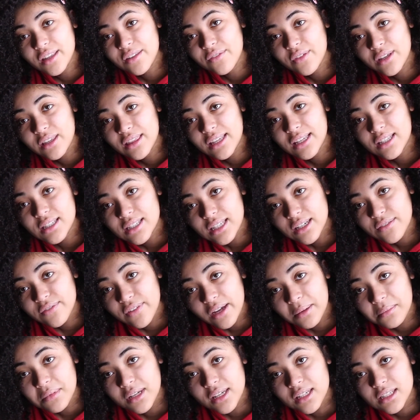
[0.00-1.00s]
The ring light's like
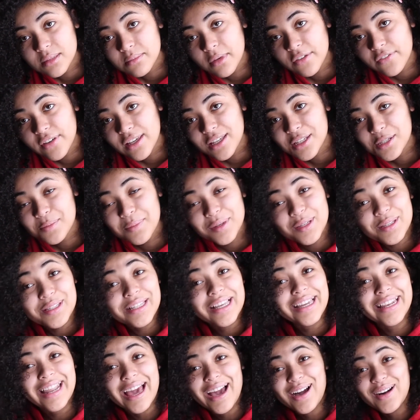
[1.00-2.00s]
right next to my face. But you
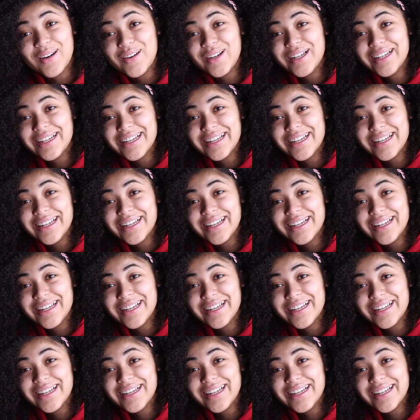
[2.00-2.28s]
see it now?